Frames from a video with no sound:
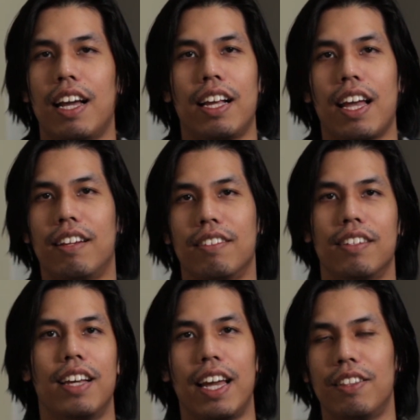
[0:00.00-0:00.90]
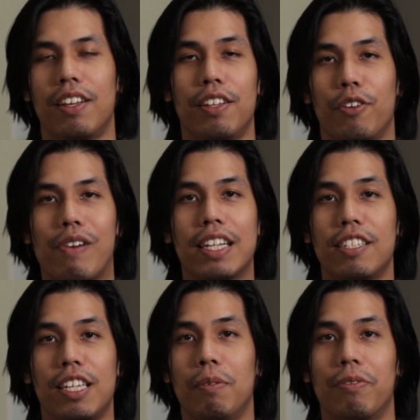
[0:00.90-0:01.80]
again, in the grand
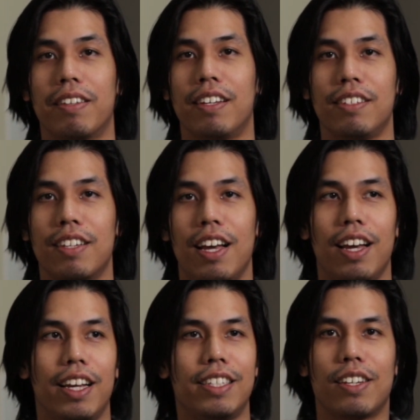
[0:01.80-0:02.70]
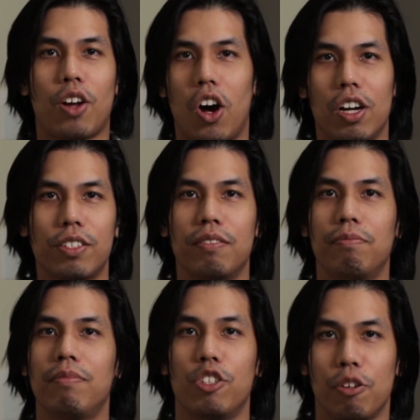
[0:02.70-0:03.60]
scheme of things, he's an
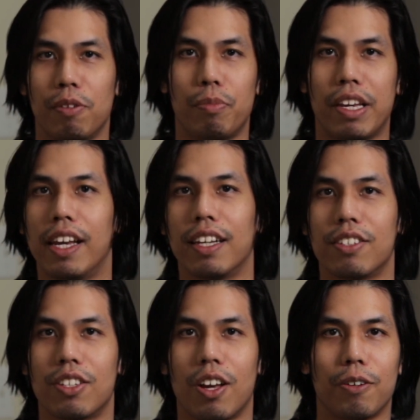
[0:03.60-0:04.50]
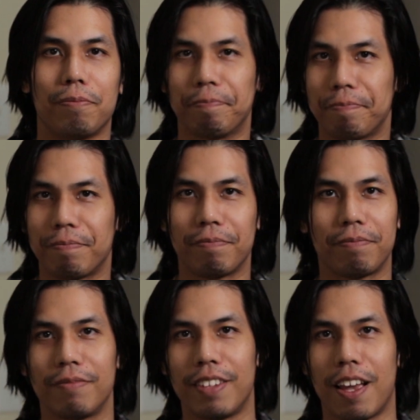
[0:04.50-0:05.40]
awesome human being. So,
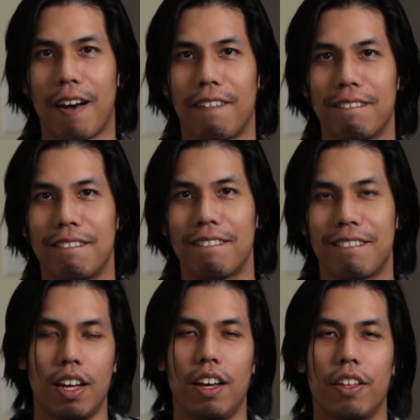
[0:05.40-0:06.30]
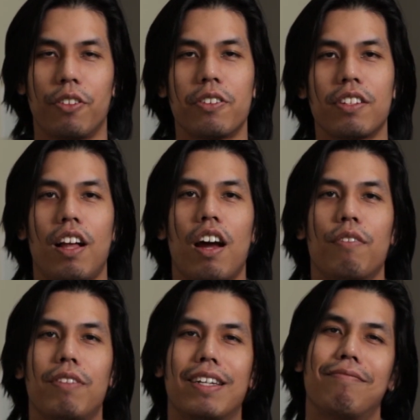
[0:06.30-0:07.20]
yeah. But there's a lot
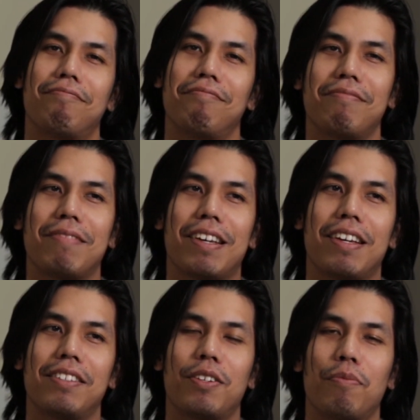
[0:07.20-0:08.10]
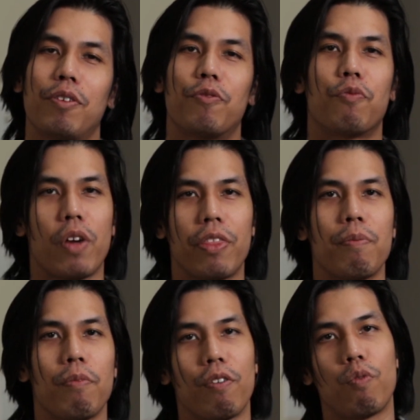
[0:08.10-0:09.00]
of like somewhat
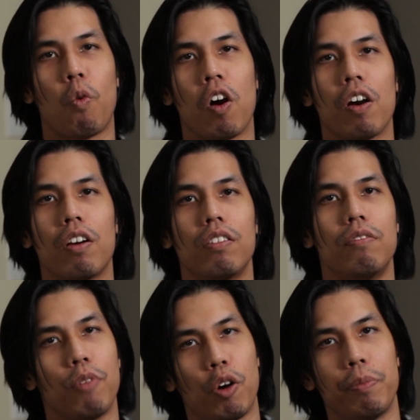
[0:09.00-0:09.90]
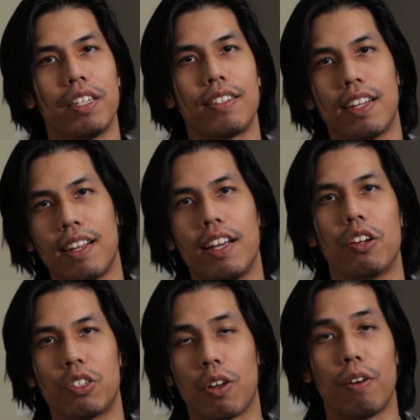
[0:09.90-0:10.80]
rhythm of war moments in
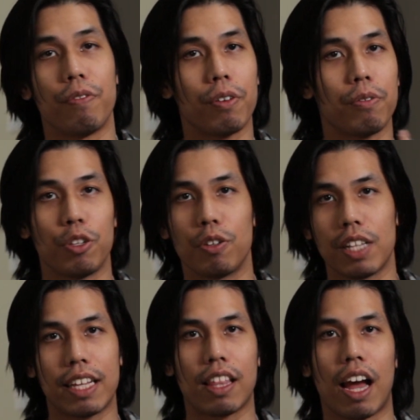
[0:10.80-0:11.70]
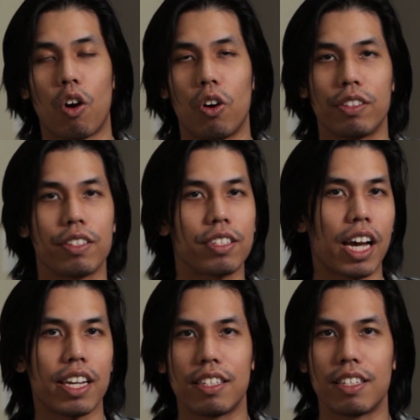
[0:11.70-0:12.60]
here. So if you like that, all the
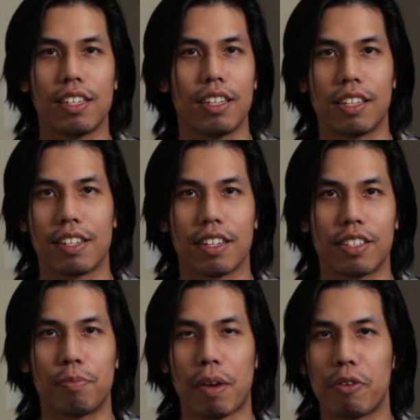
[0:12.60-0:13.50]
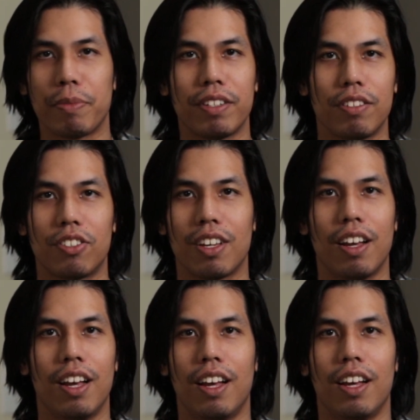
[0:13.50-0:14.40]
sciency and
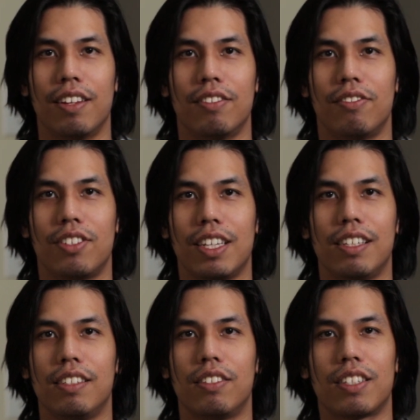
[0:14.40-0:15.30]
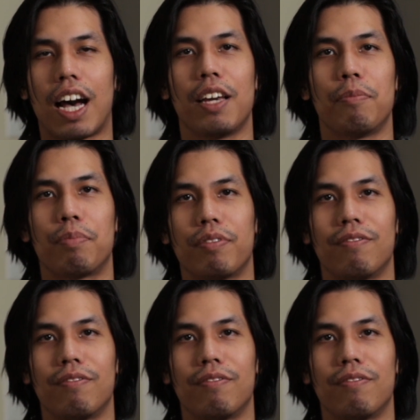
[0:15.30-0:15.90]
experiment-y type